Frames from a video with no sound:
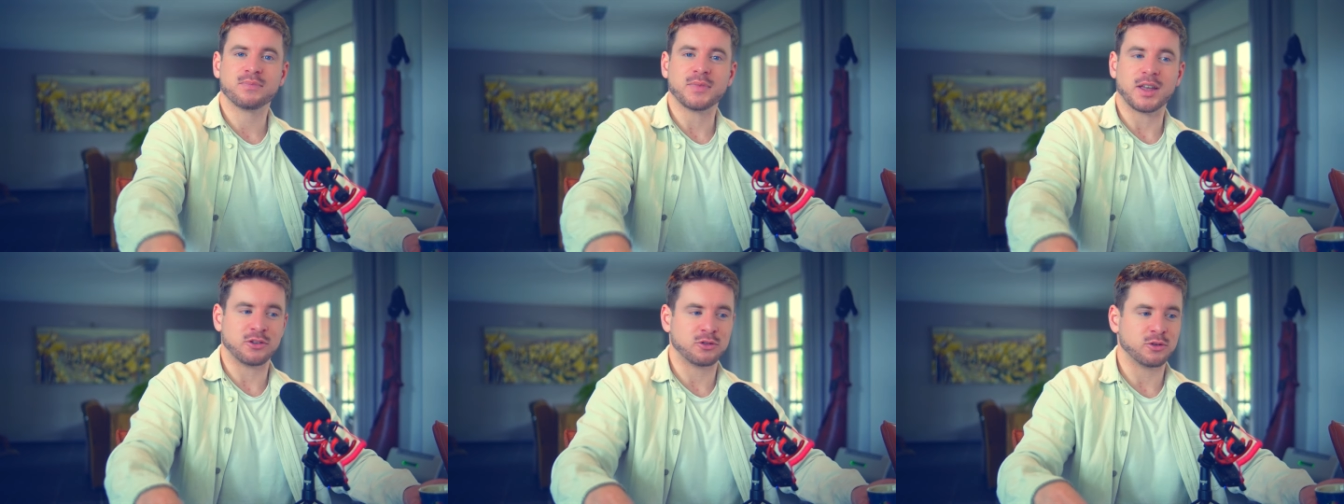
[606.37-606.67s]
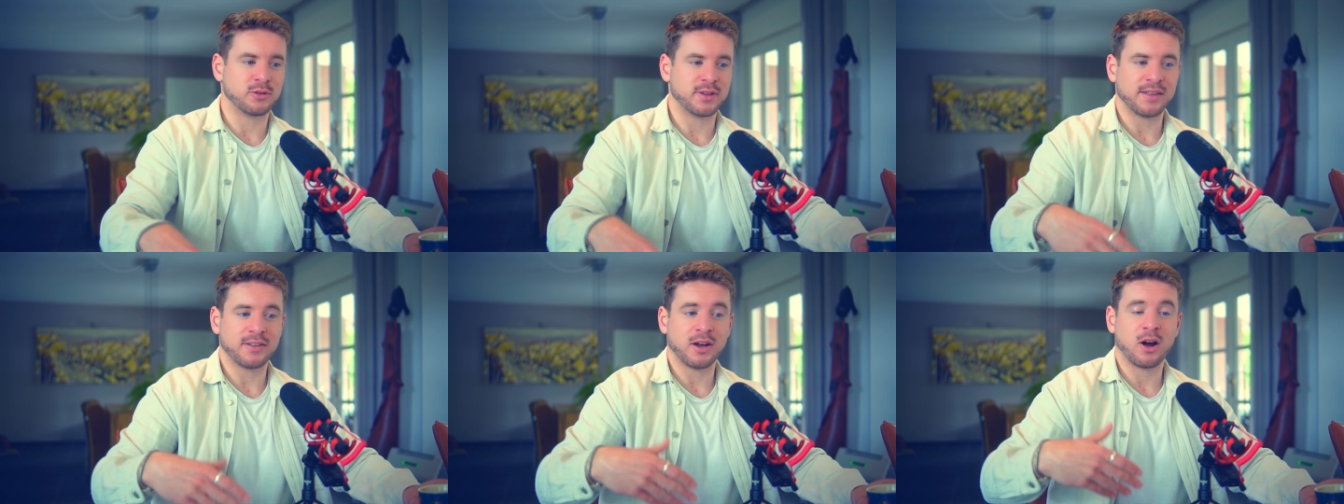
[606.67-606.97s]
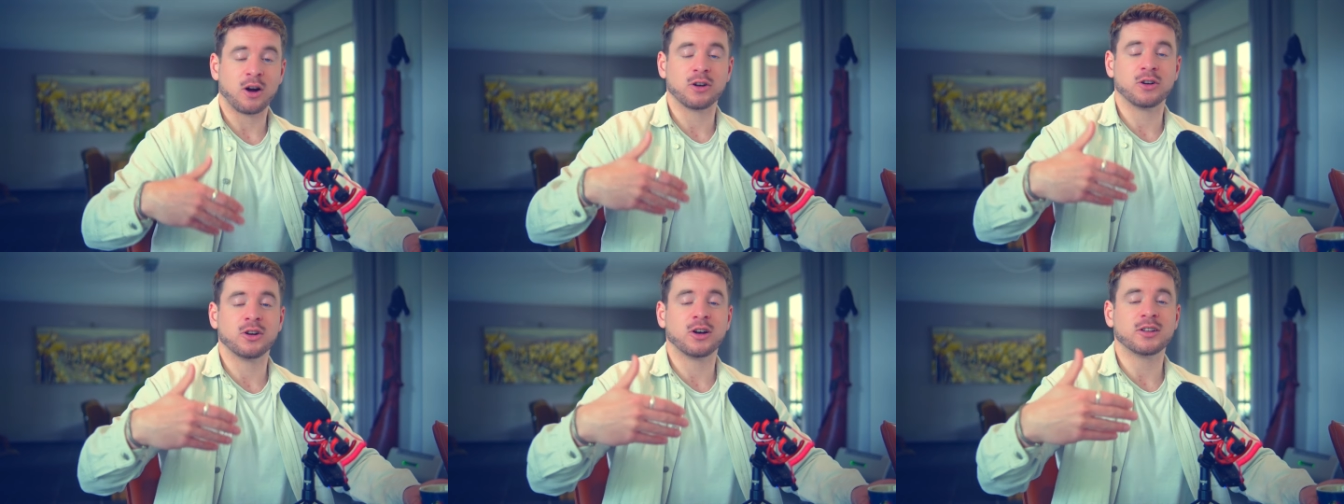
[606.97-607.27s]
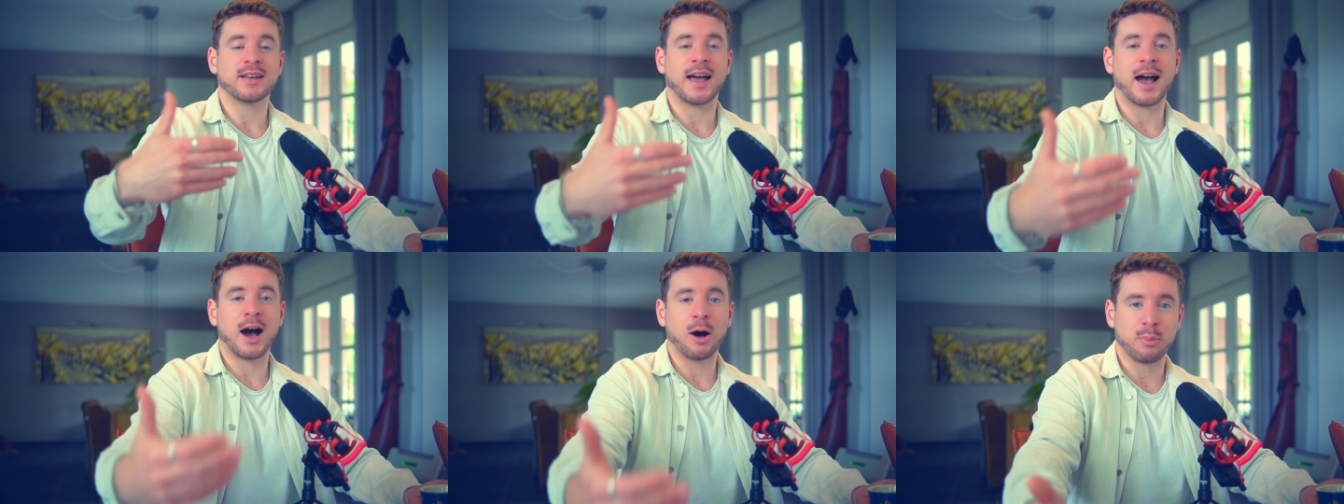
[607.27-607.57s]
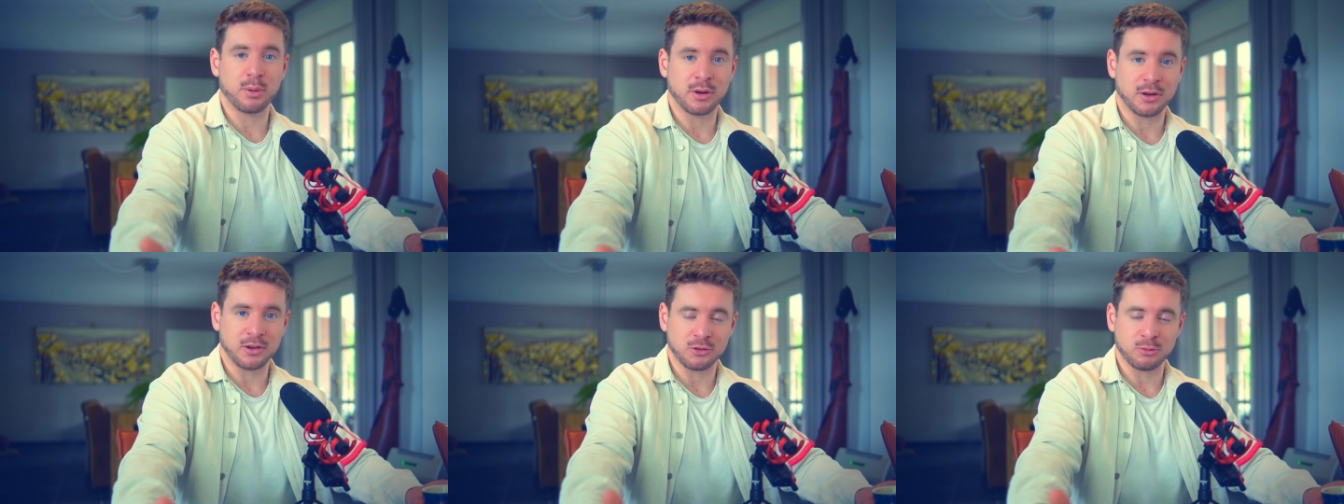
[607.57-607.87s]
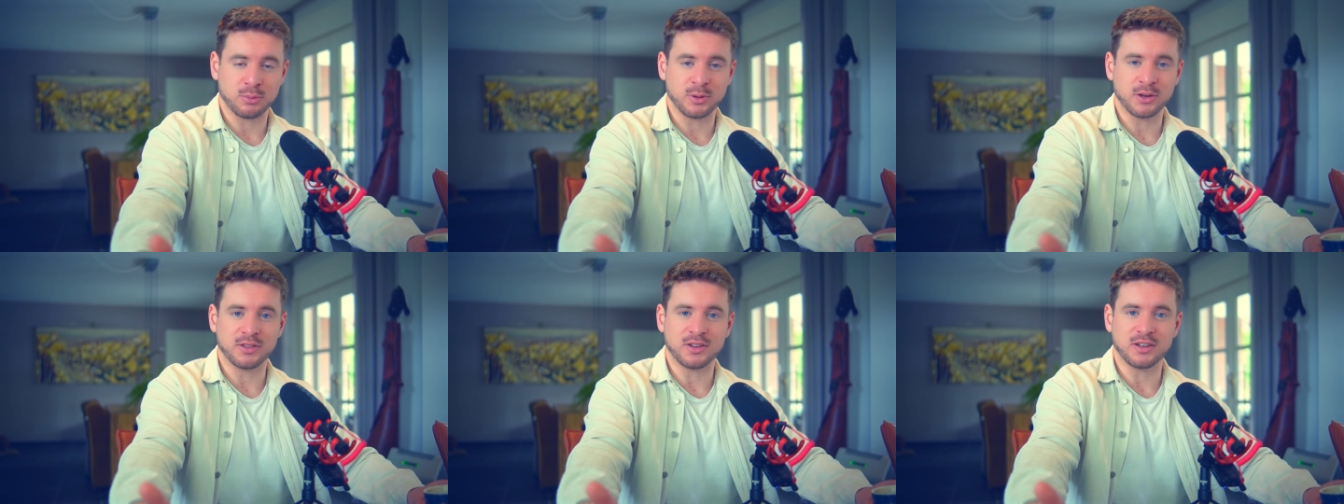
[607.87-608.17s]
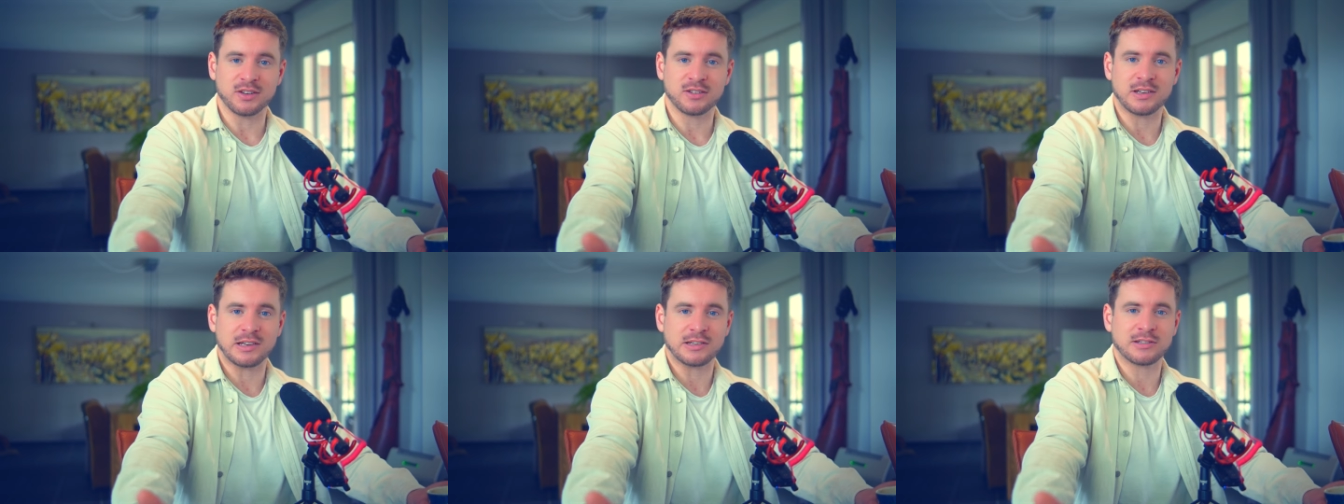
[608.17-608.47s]
and so that are not helping us build
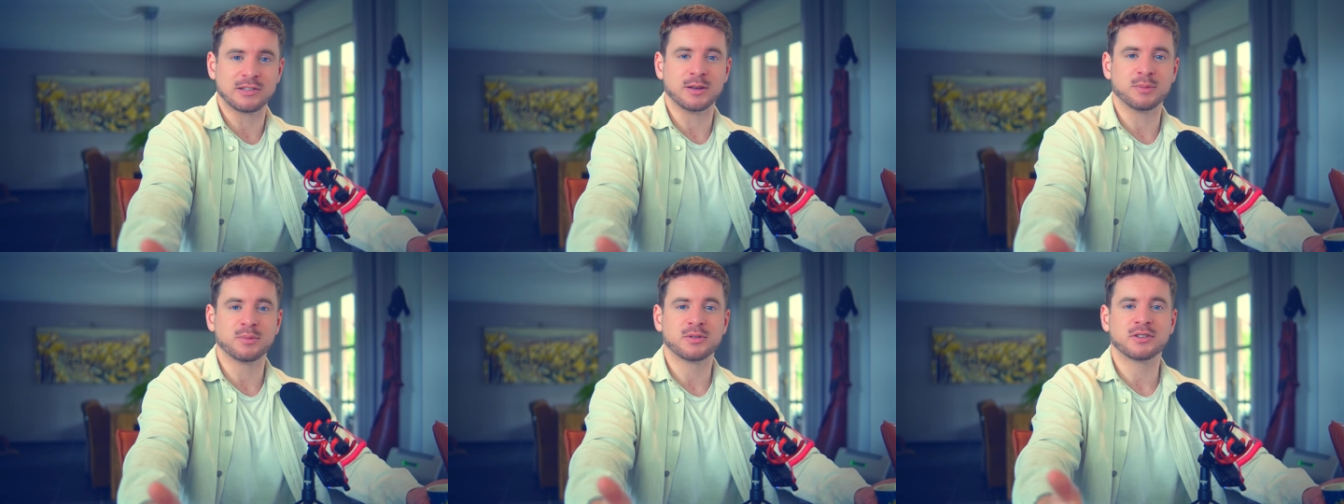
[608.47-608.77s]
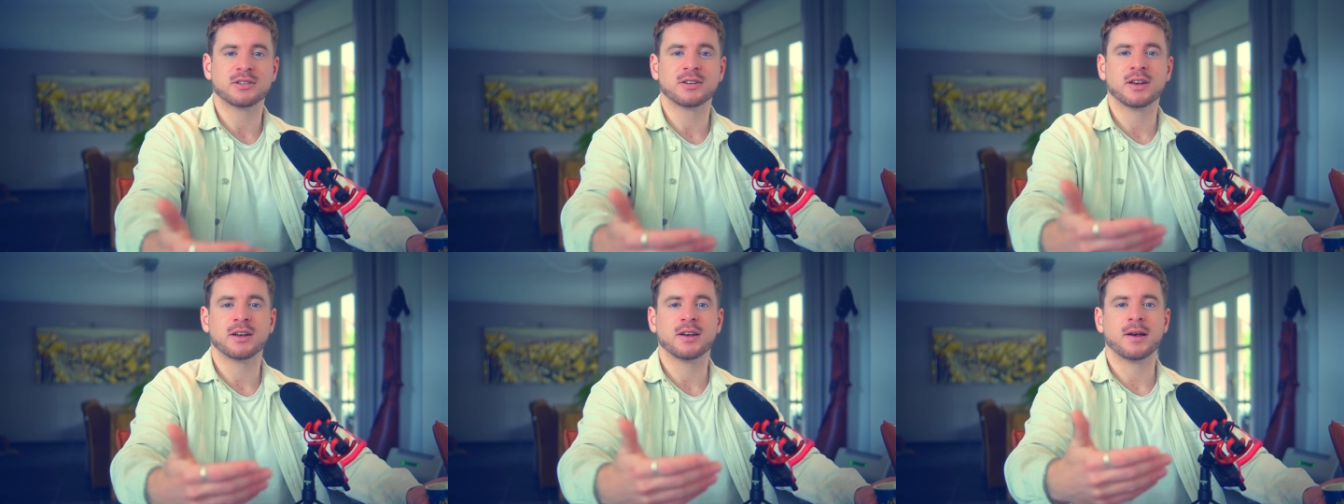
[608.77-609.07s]
these systems.